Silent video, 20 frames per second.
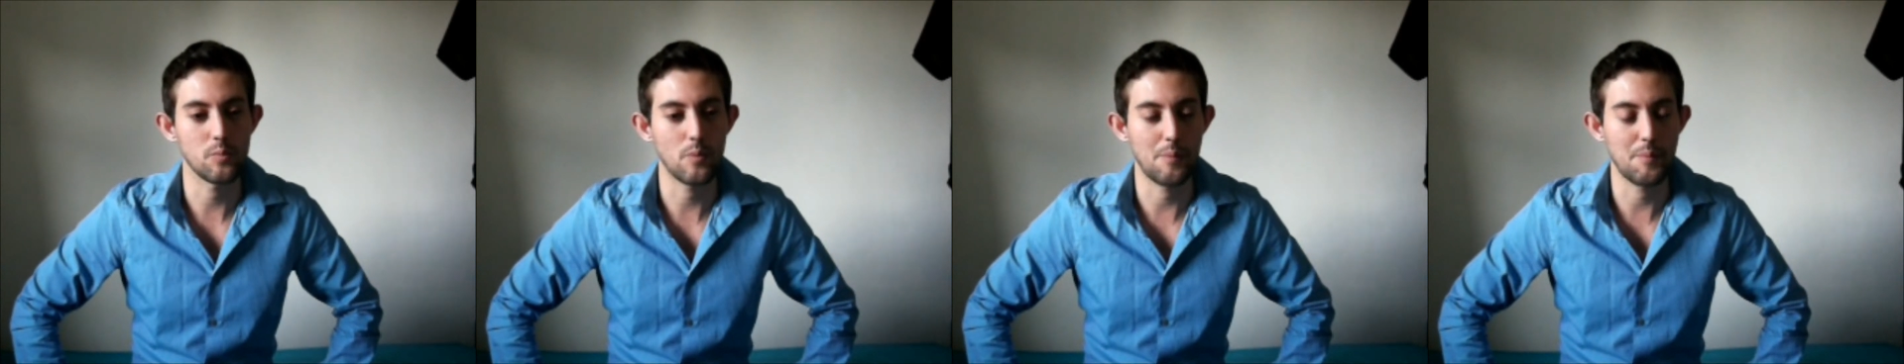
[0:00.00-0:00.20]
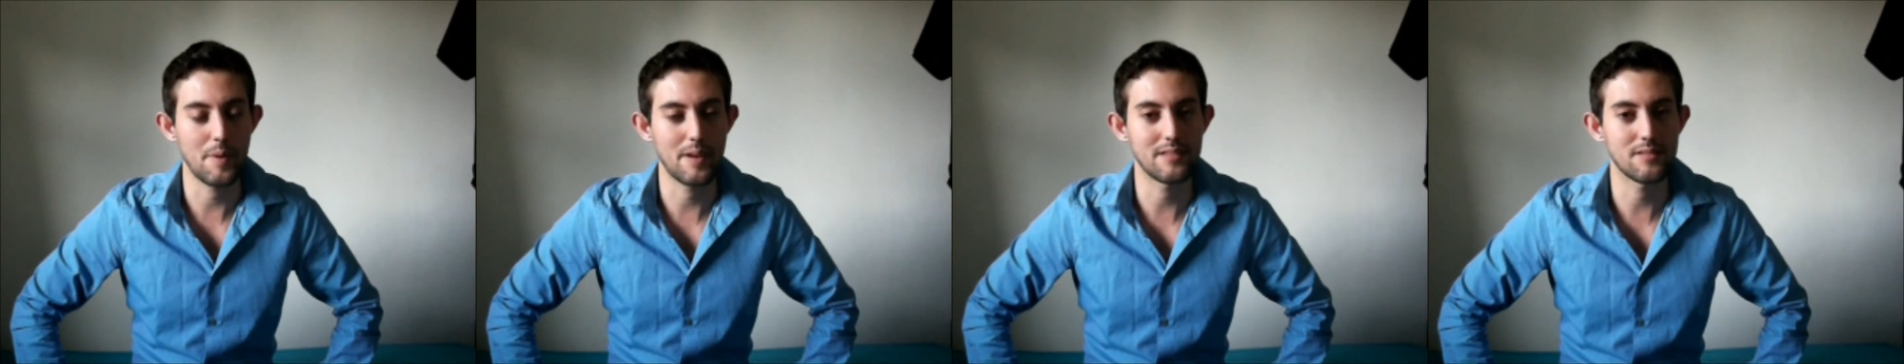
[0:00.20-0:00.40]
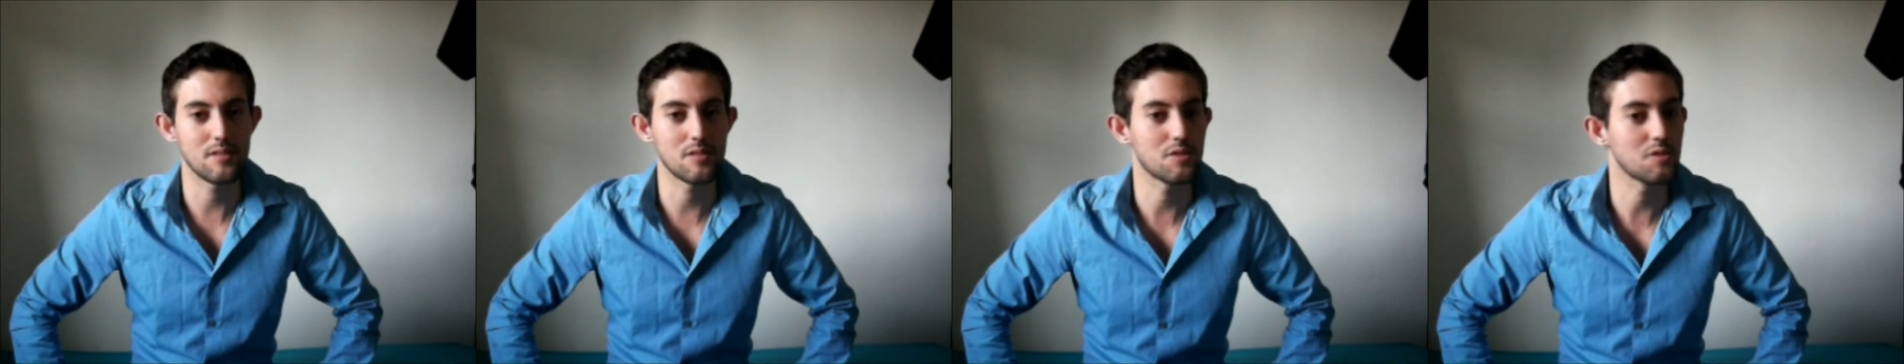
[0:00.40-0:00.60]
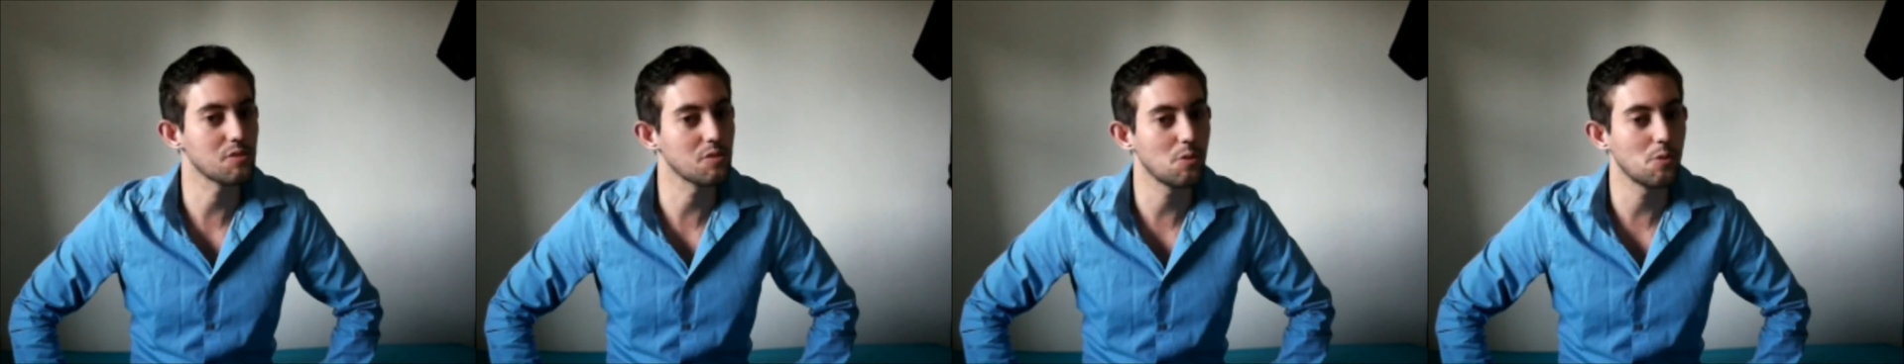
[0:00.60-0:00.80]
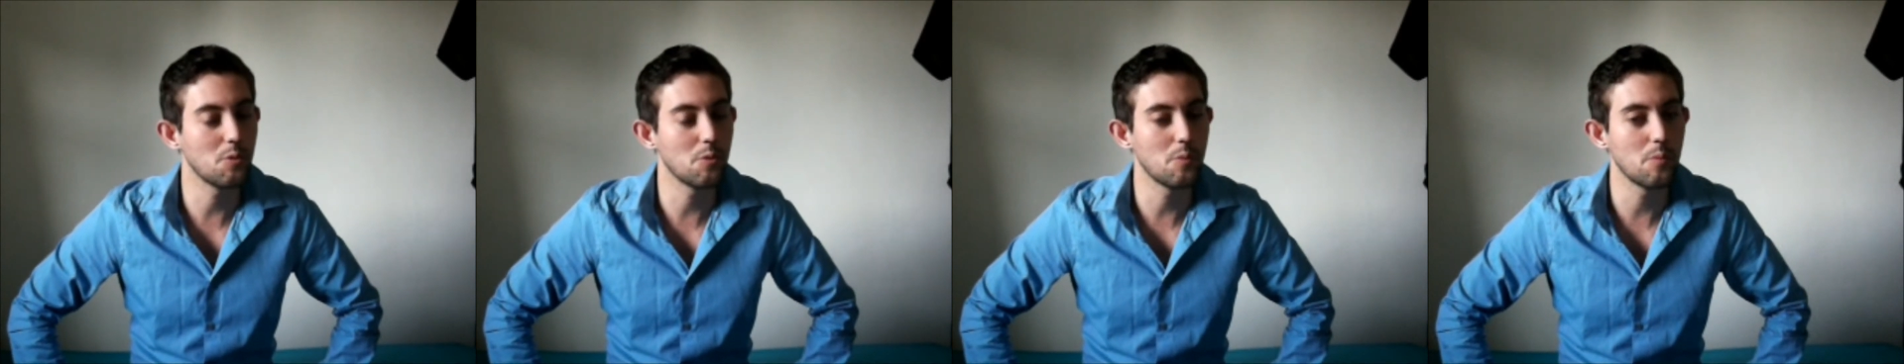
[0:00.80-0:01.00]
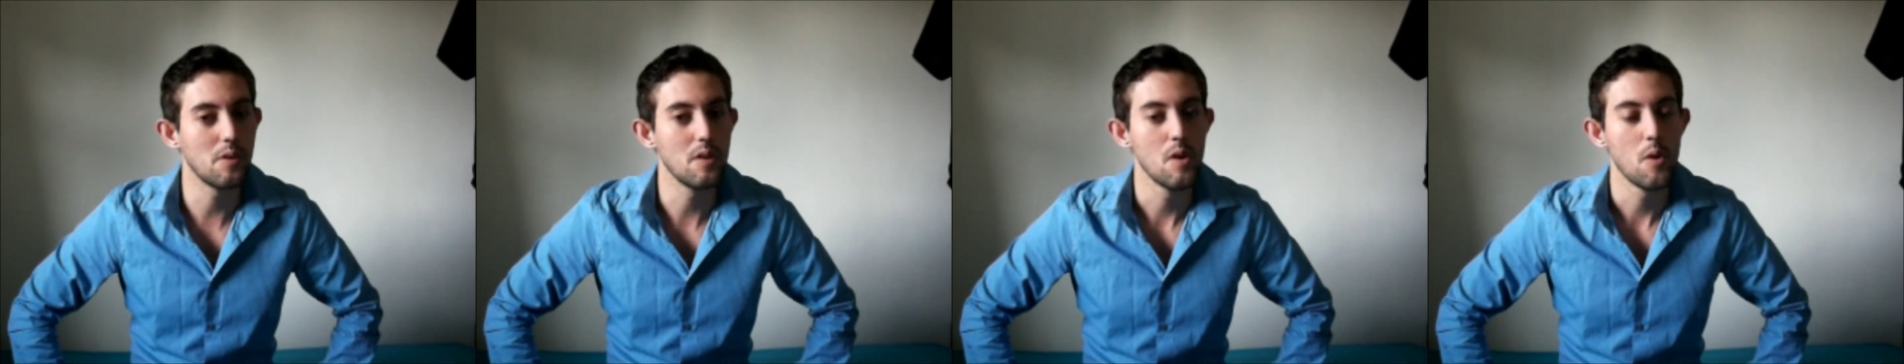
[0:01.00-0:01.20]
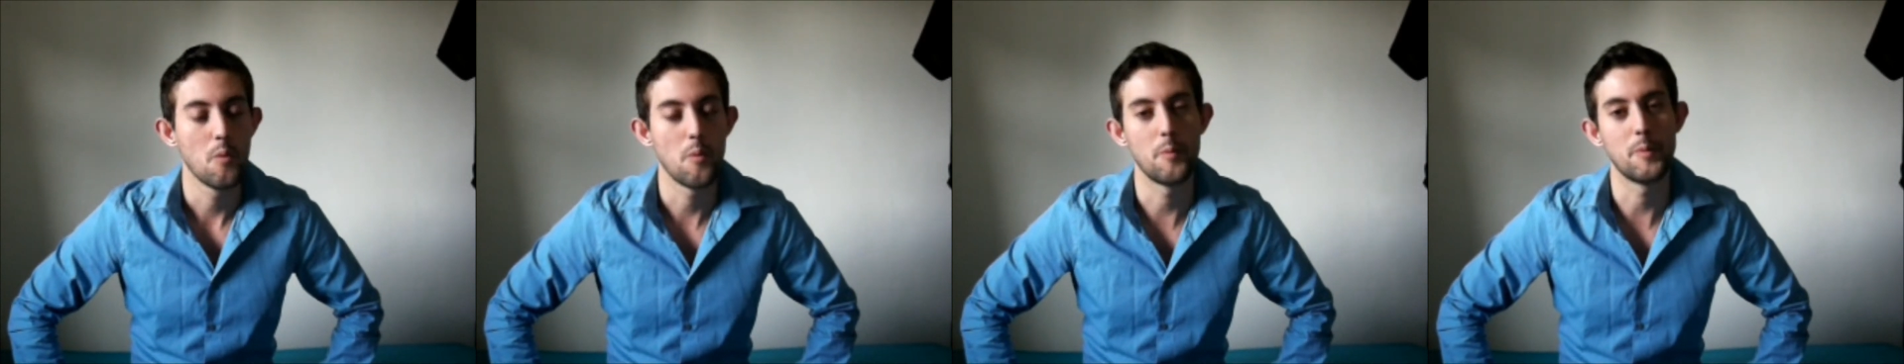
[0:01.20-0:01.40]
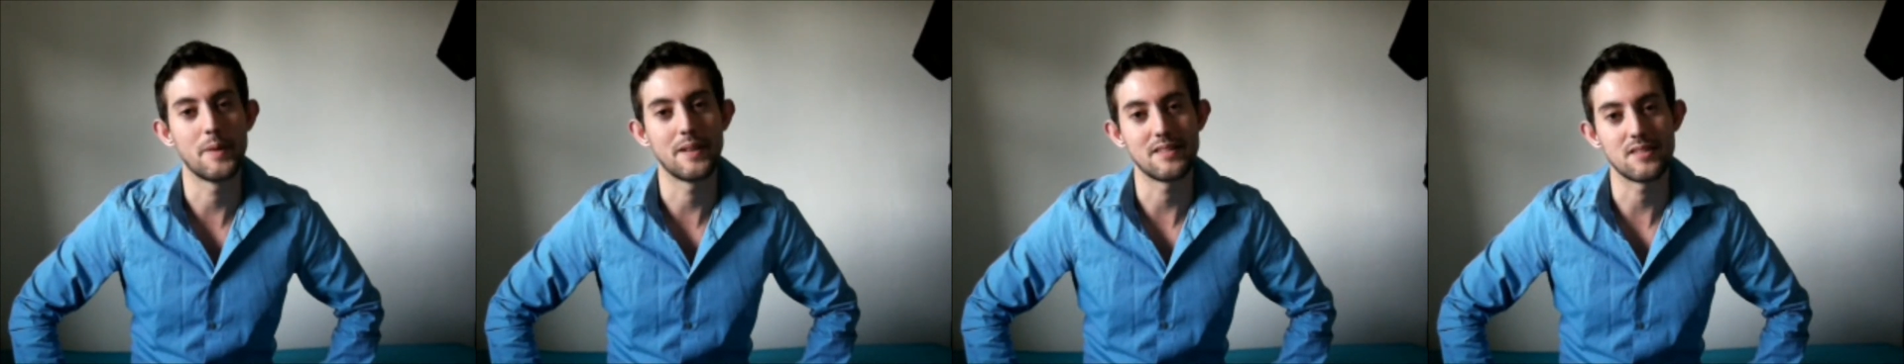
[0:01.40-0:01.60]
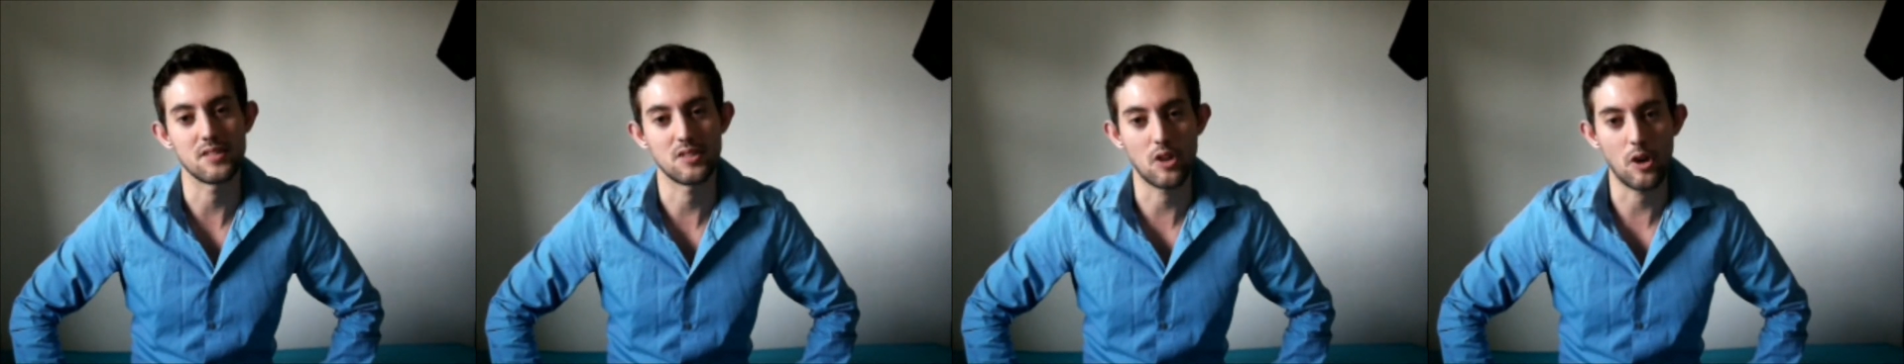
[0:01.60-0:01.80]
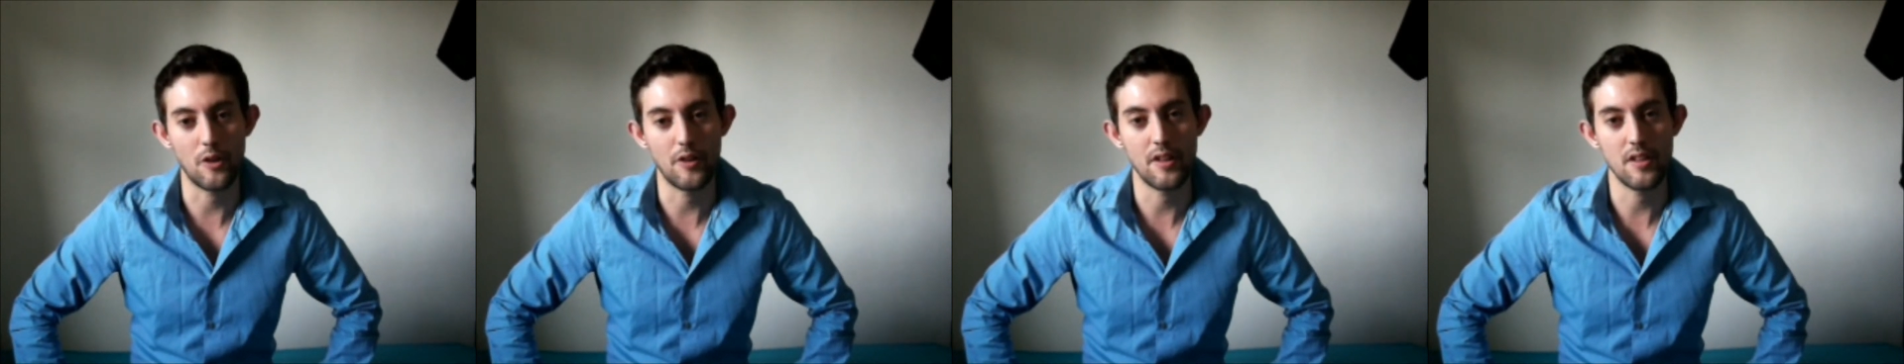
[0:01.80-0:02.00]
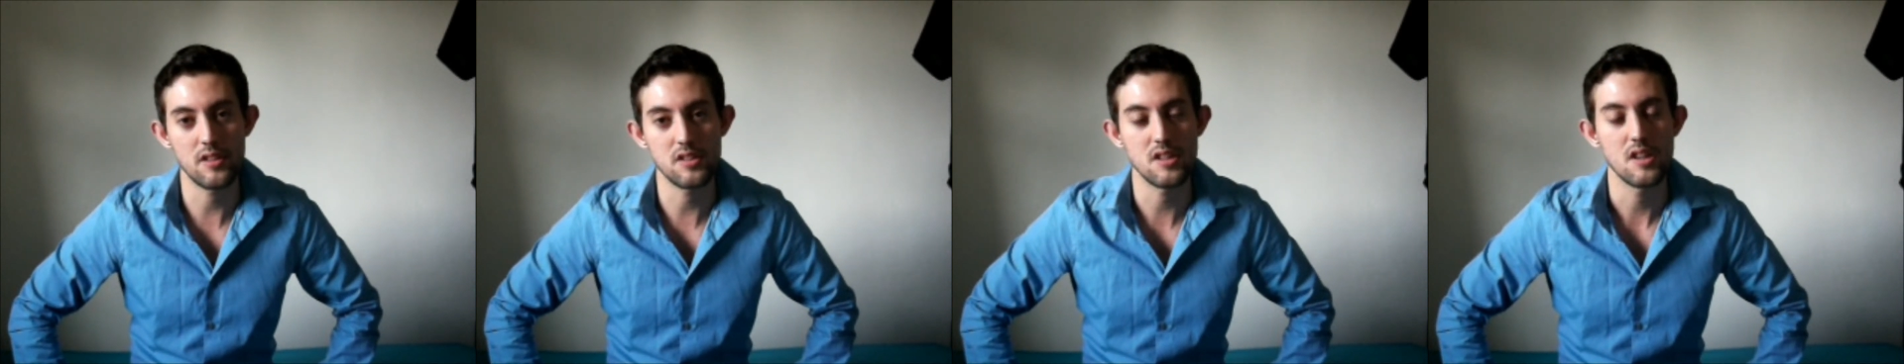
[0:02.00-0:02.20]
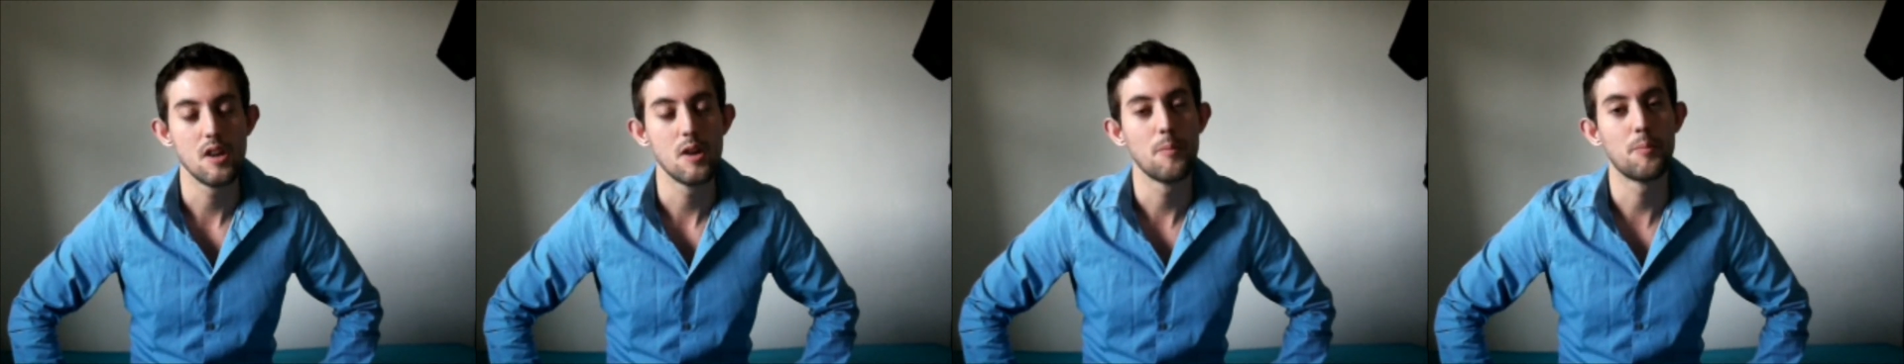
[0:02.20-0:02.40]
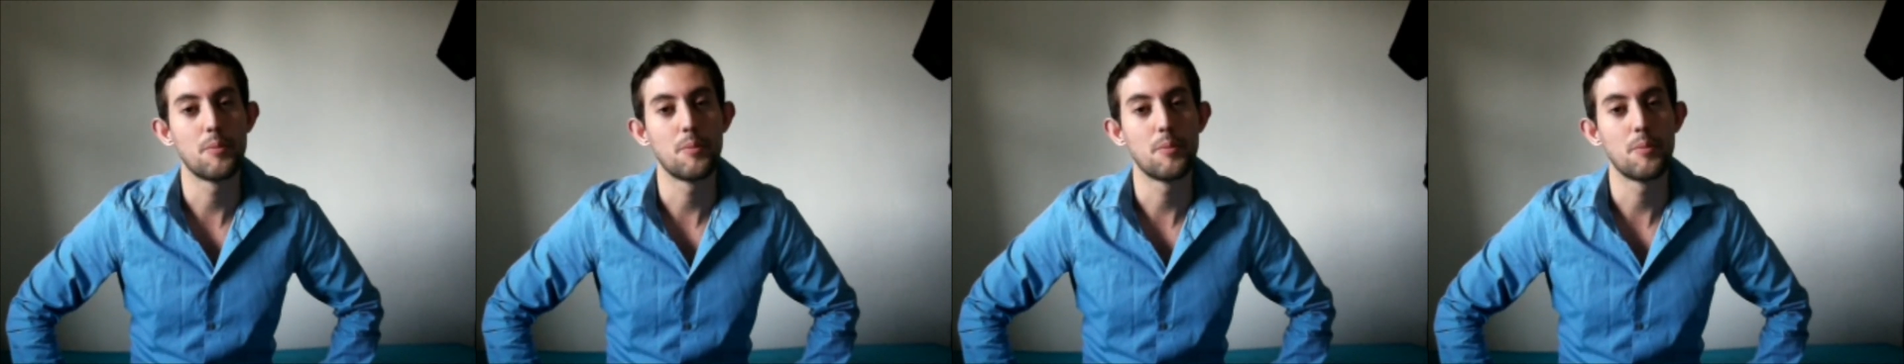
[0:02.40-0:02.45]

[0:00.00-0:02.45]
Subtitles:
when we went to school, when we went to college,